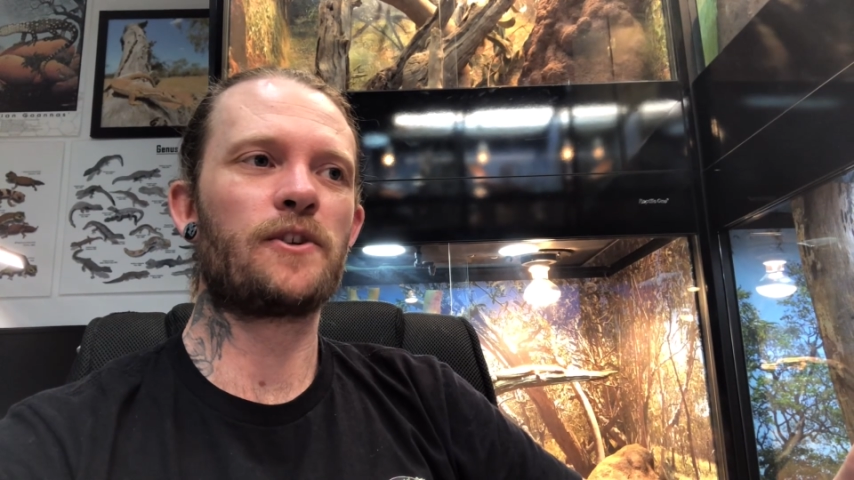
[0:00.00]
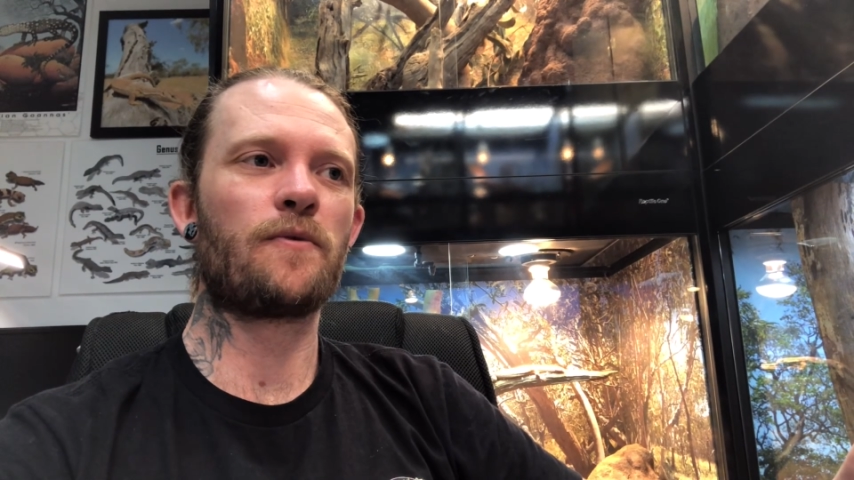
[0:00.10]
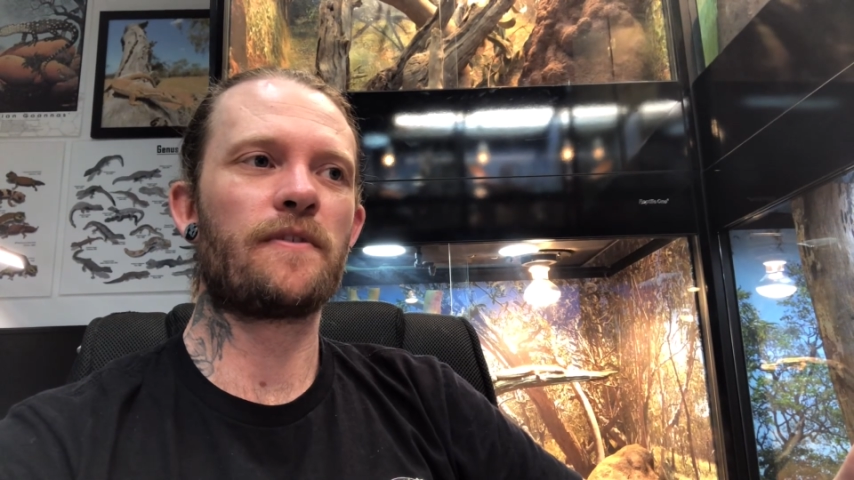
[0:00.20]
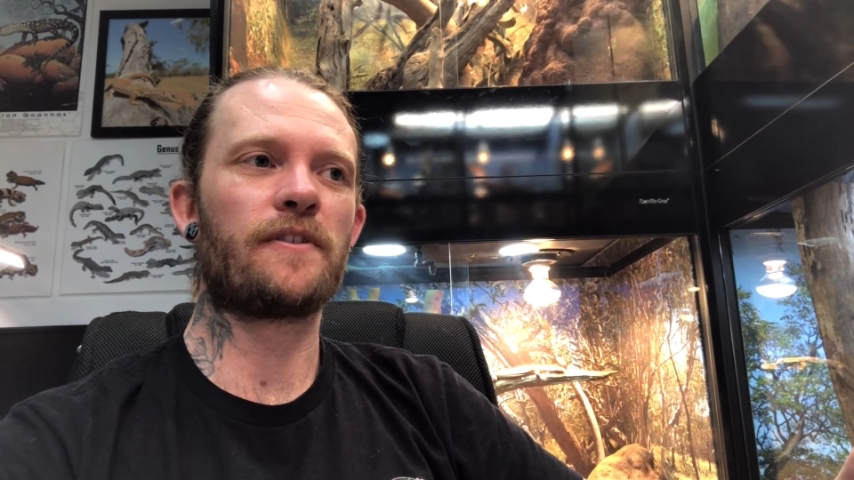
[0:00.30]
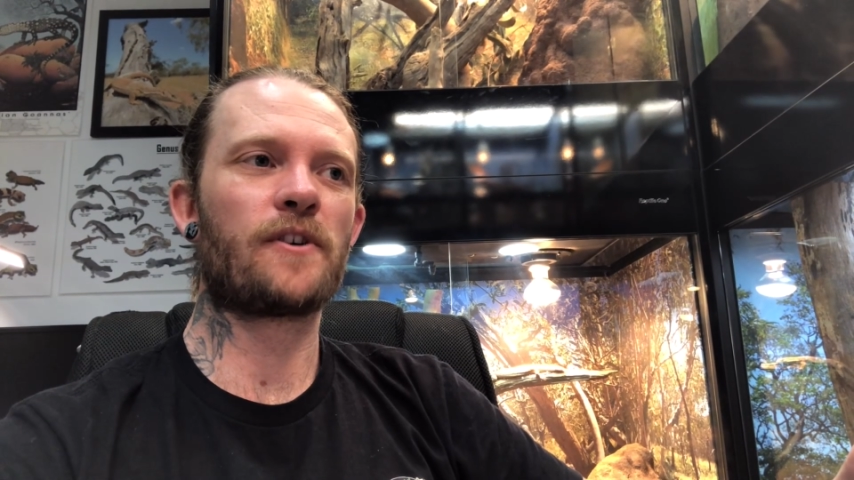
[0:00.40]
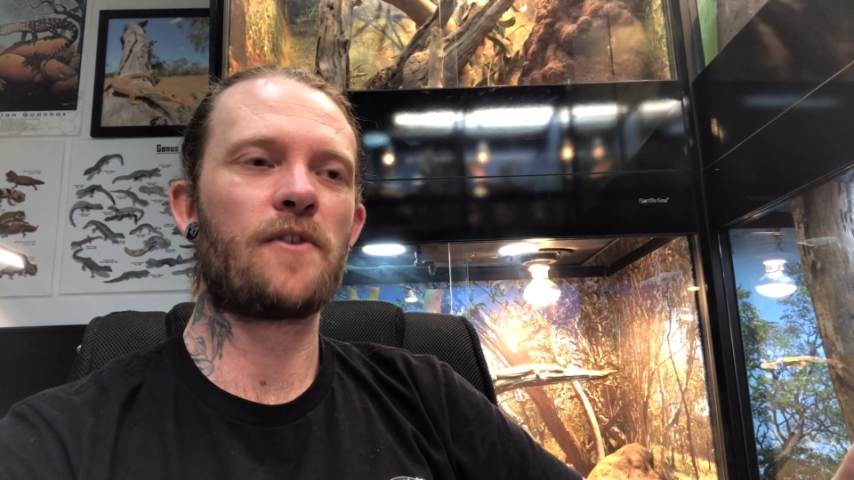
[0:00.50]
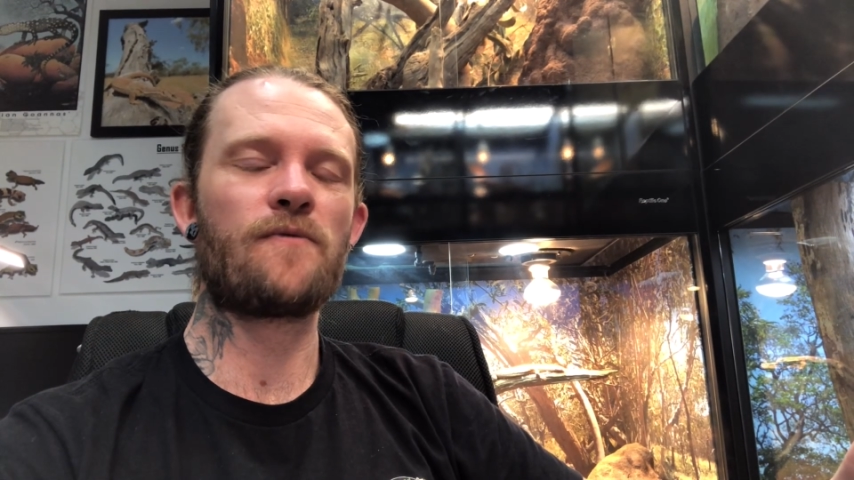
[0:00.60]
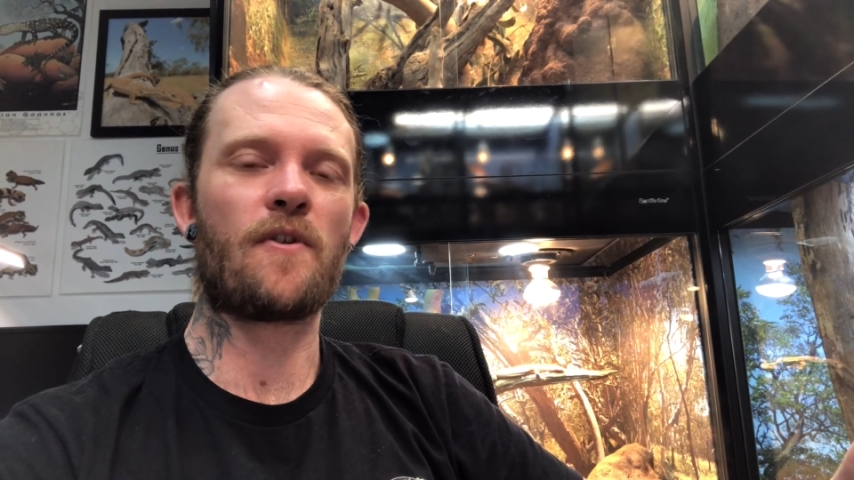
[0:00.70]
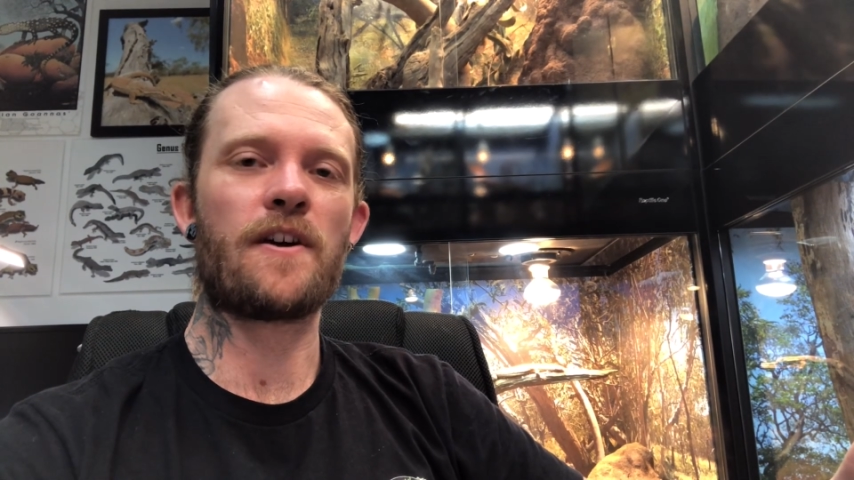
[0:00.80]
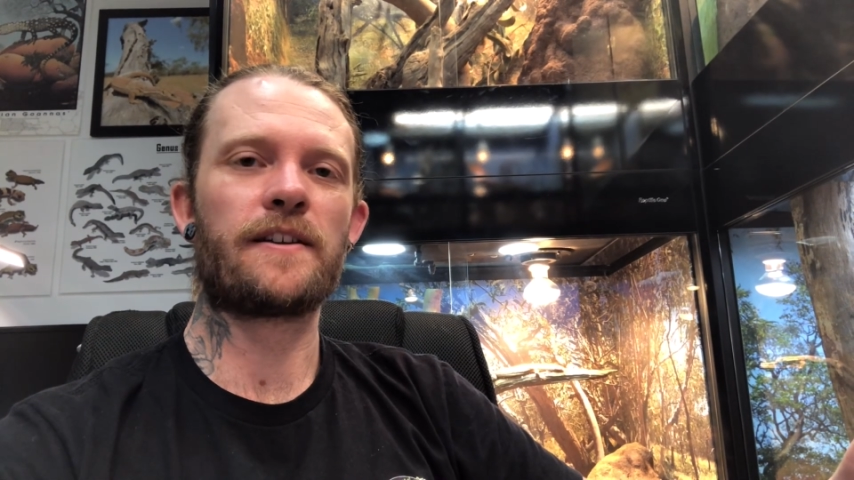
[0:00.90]
too in its
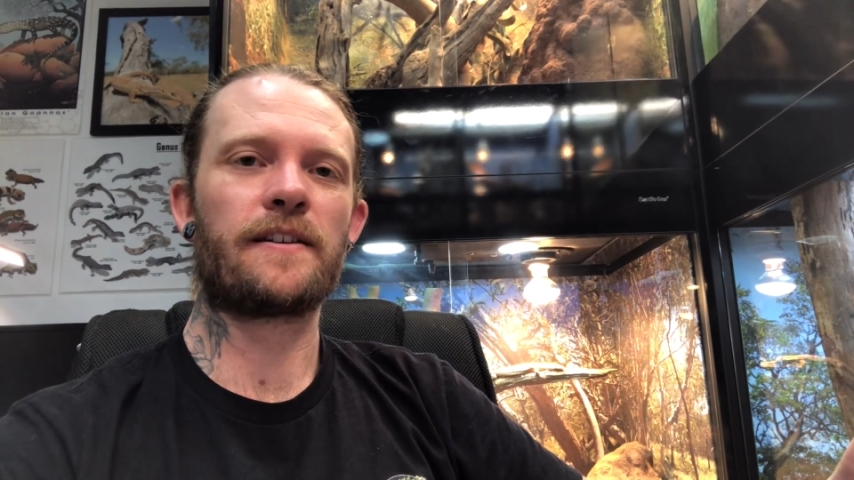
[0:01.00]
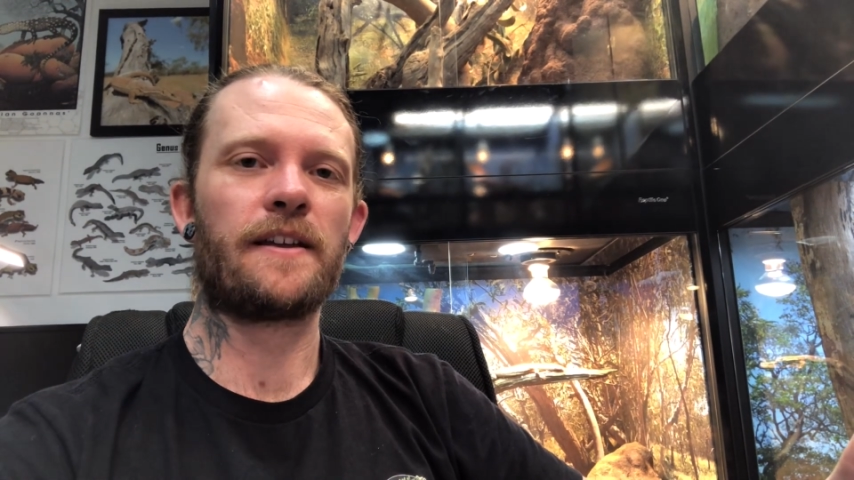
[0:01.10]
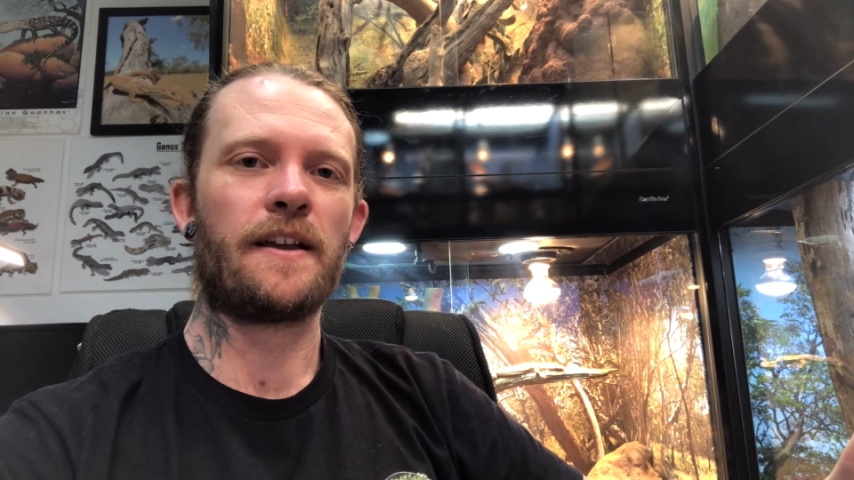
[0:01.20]
own right.